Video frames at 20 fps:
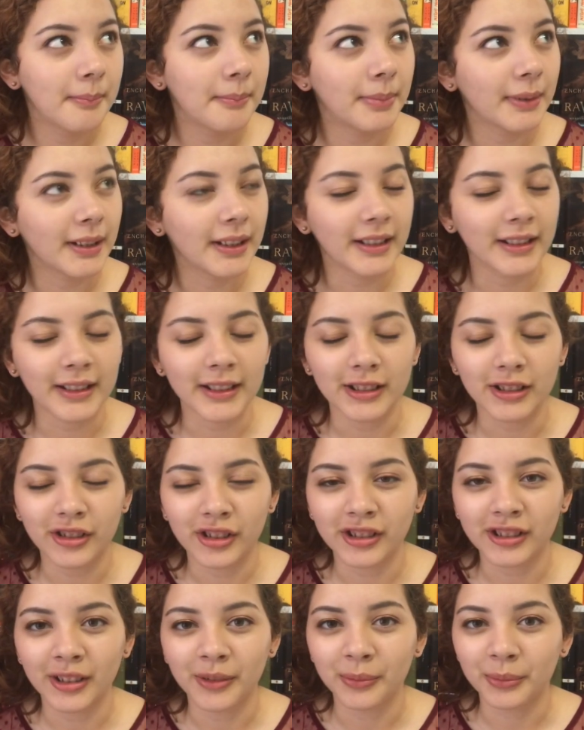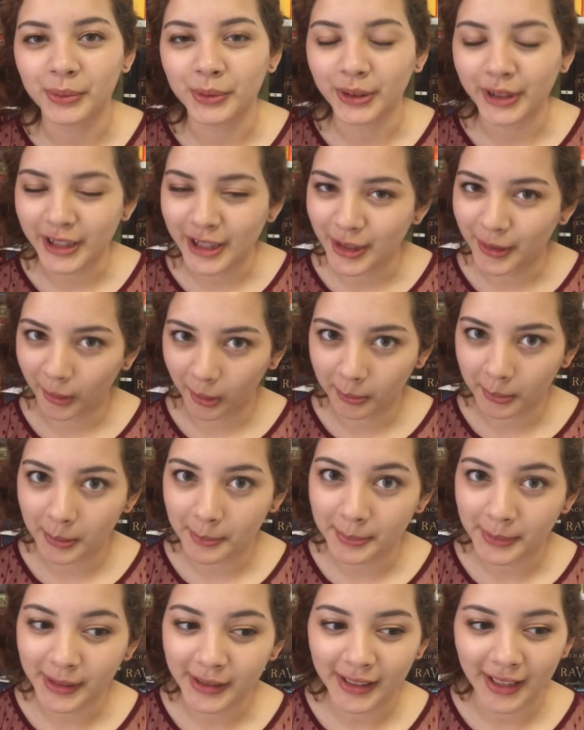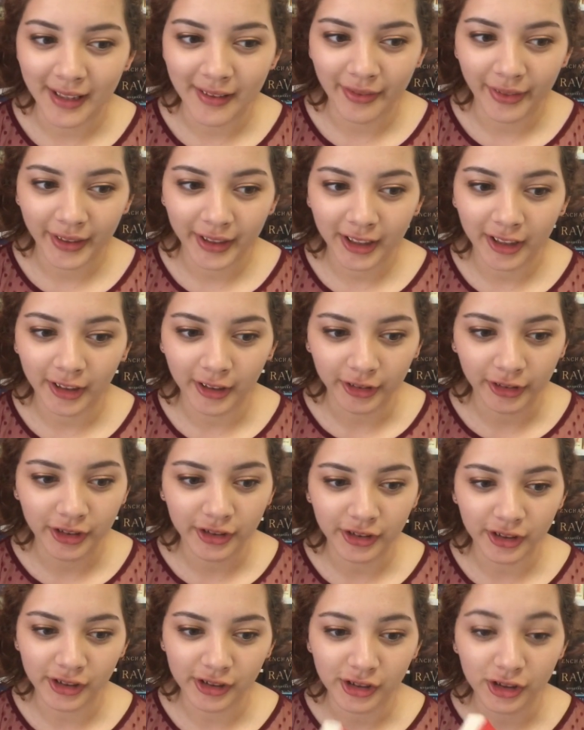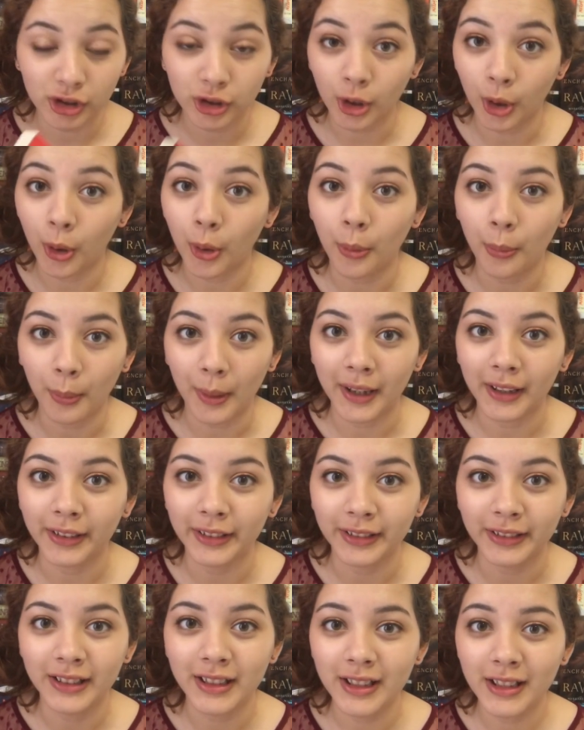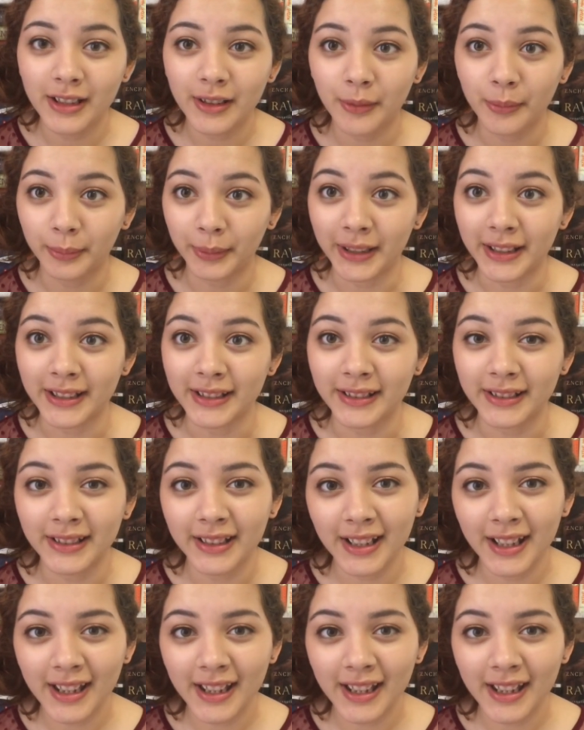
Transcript: but it's just a really adorable book and the characters are so well written.